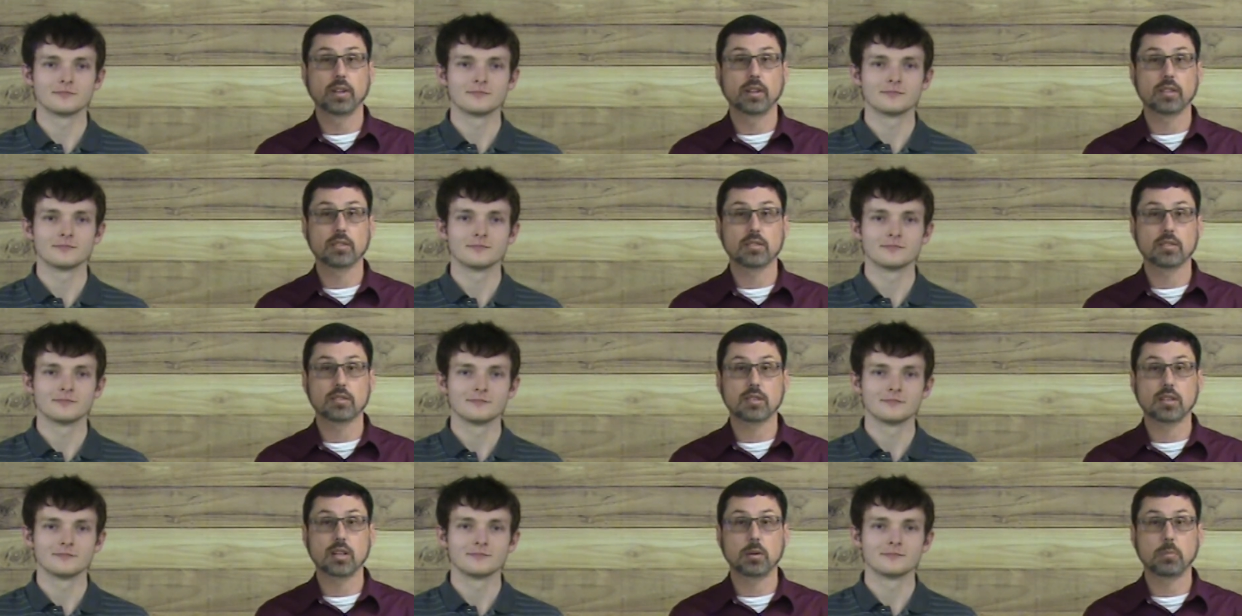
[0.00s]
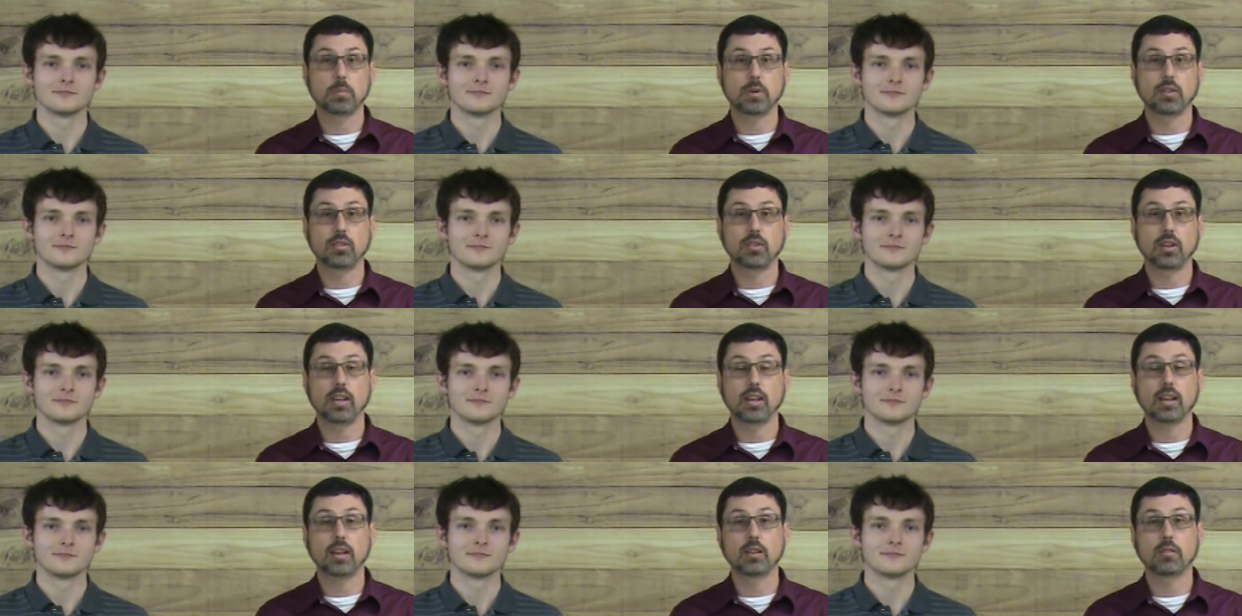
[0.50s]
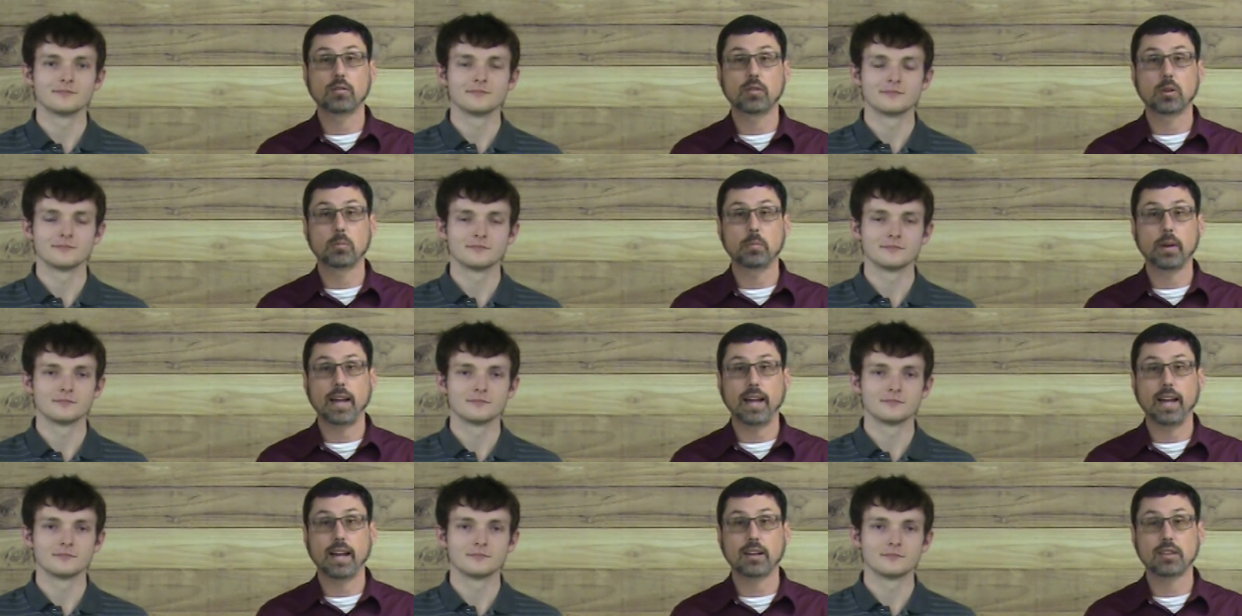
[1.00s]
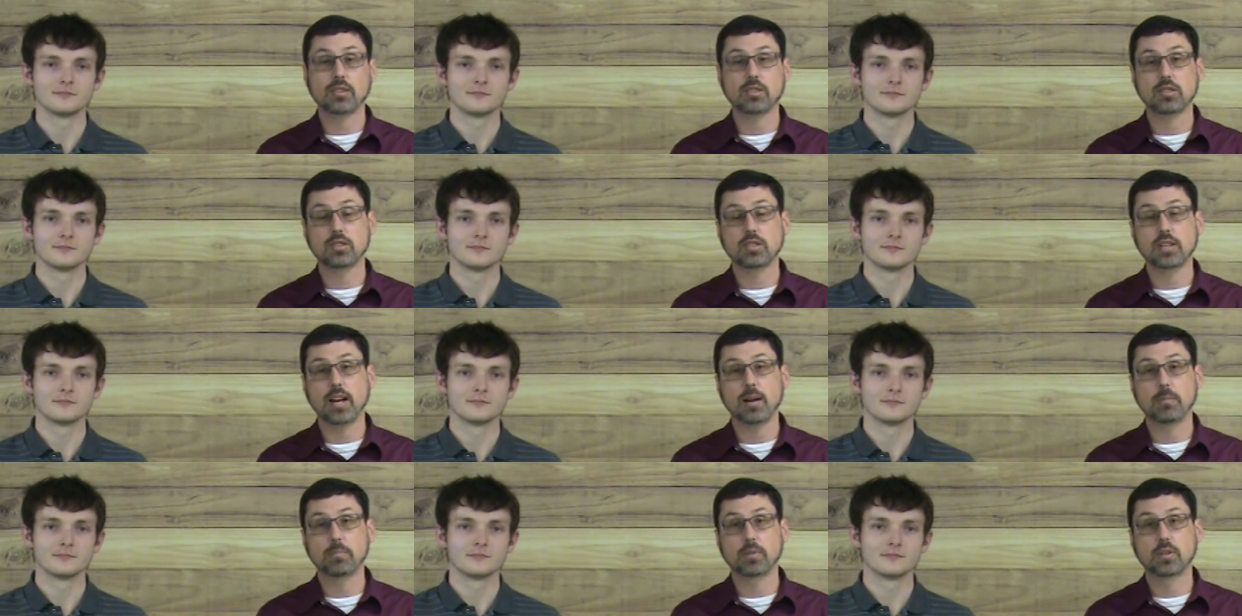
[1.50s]
Speaker 1: This is going to be taken from Acts
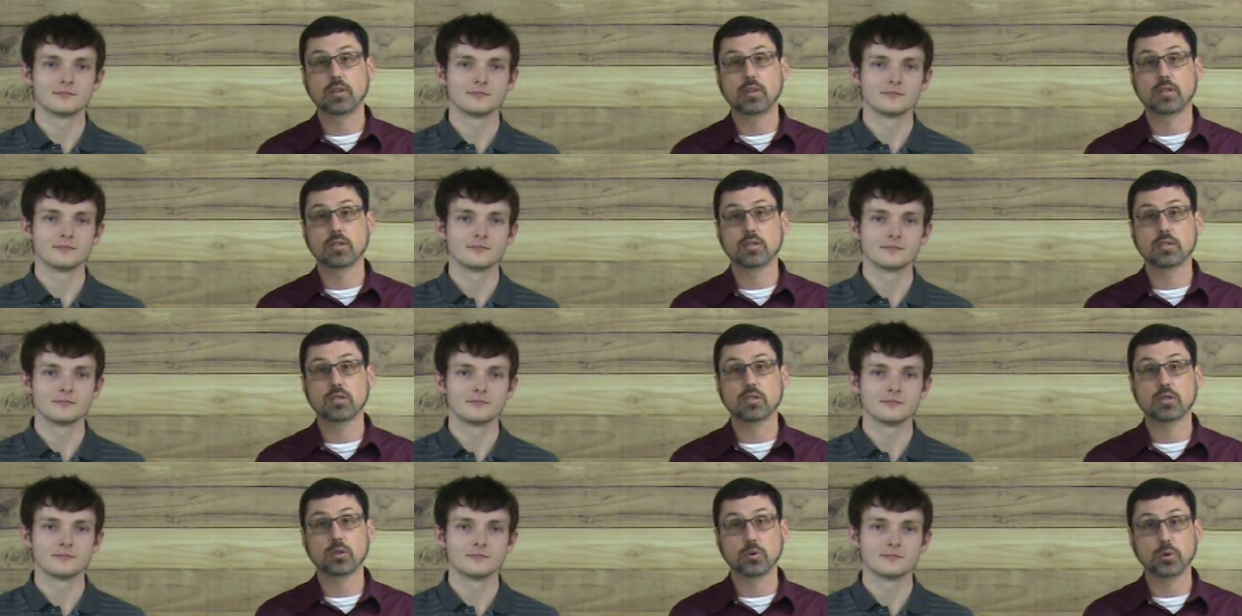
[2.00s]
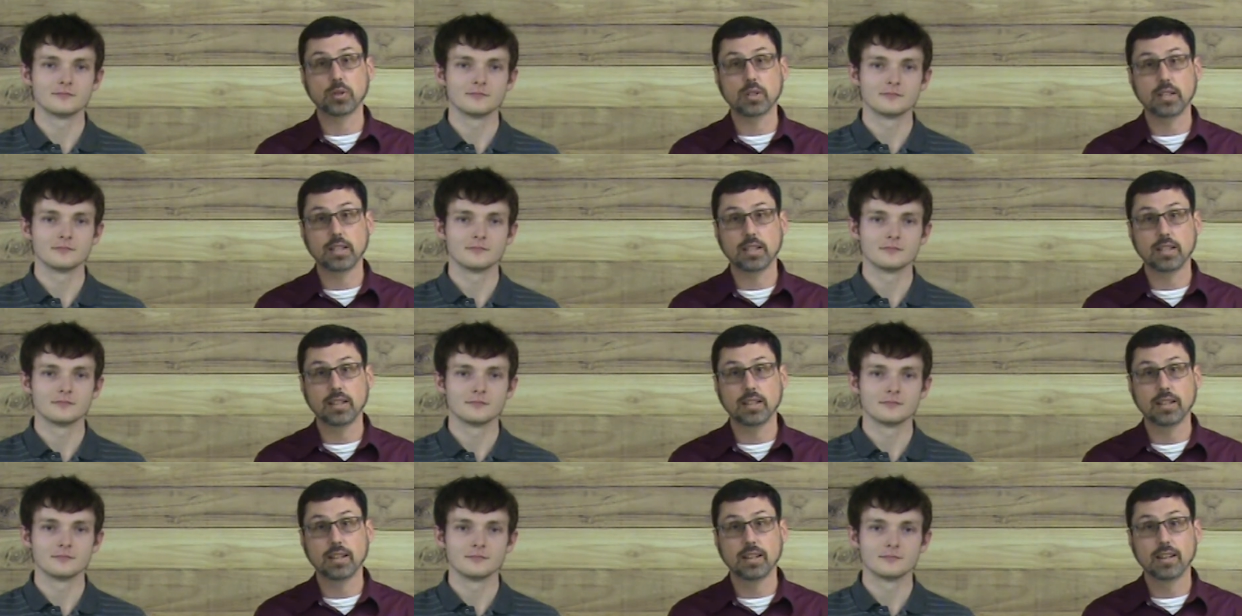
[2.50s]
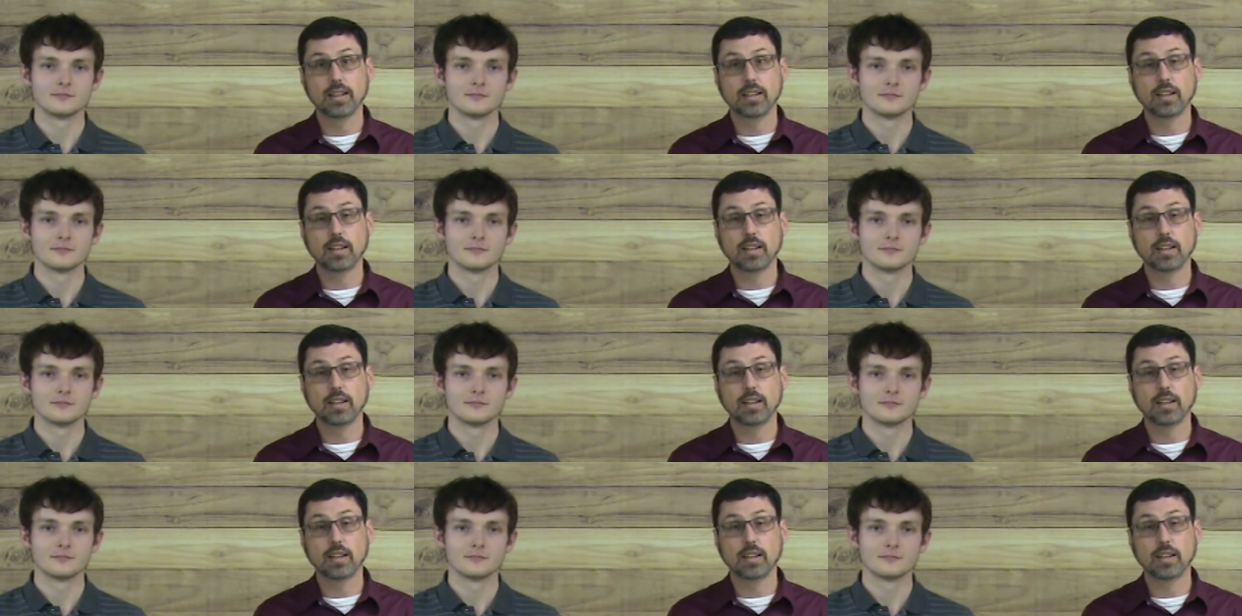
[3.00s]
chapters 3